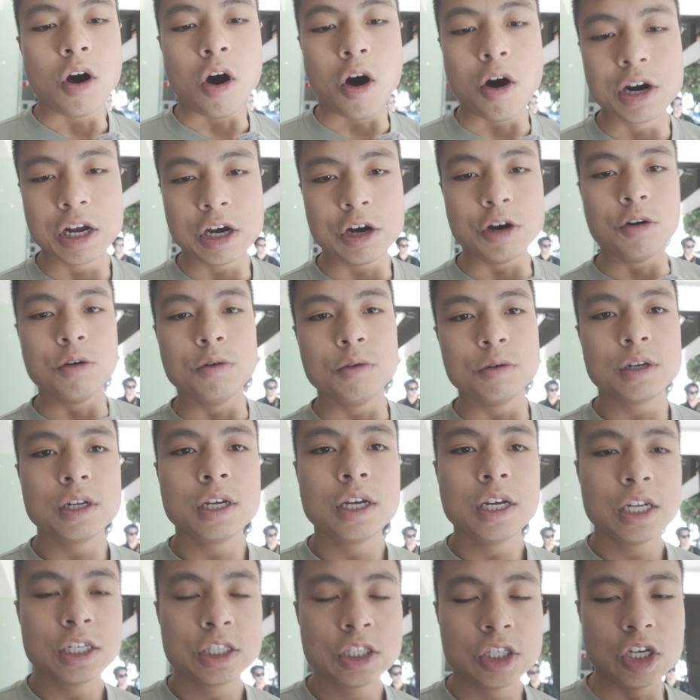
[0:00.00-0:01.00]
on our own
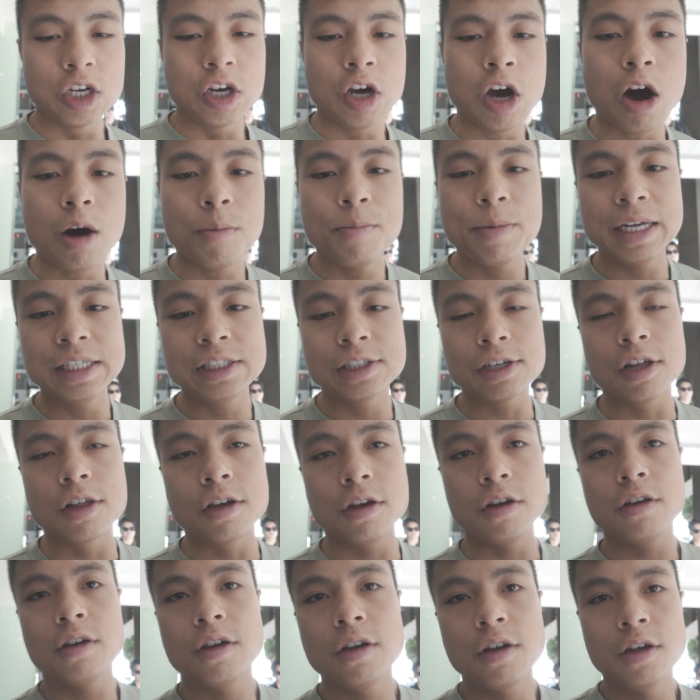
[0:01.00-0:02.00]
to help each
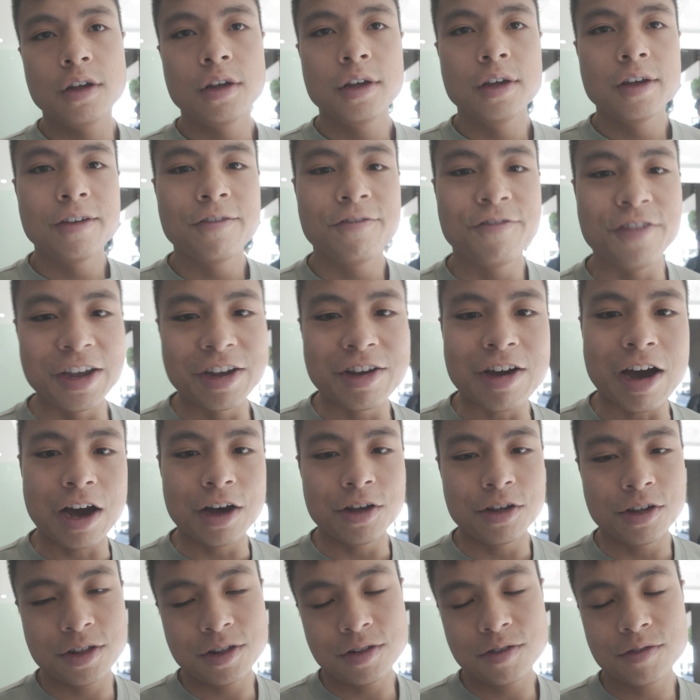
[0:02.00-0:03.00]
other figure
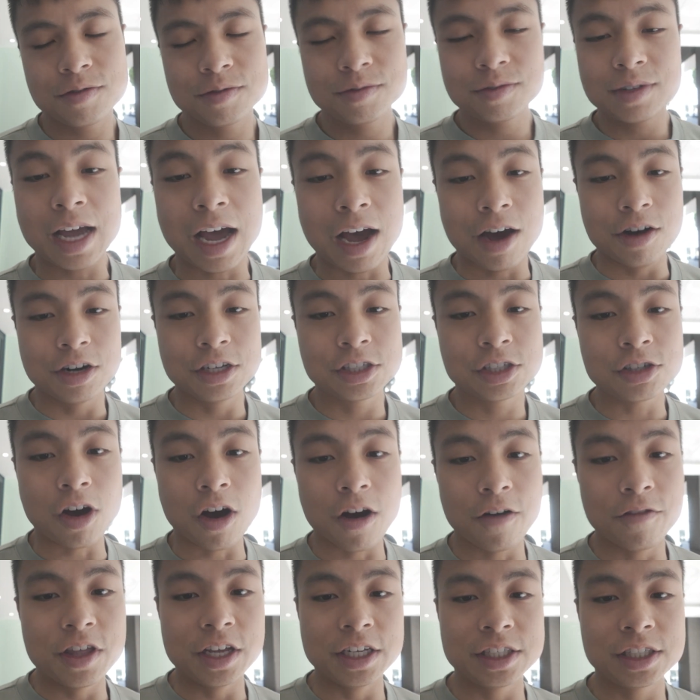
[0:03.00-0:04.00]
out how to
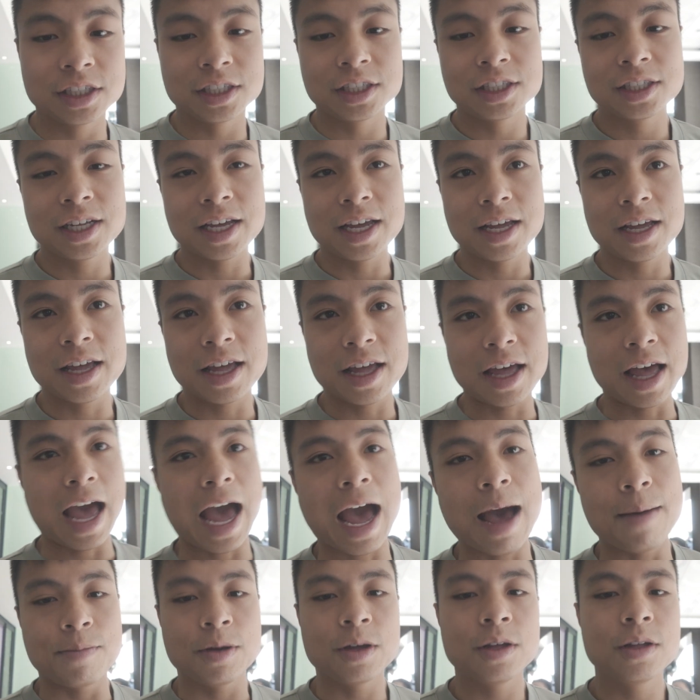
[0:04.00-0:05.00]
solve this
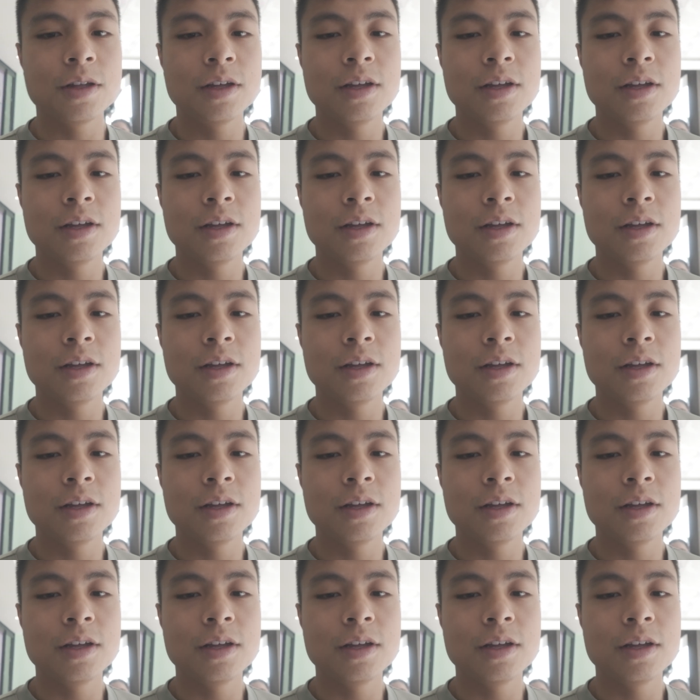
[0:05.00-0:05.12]
app.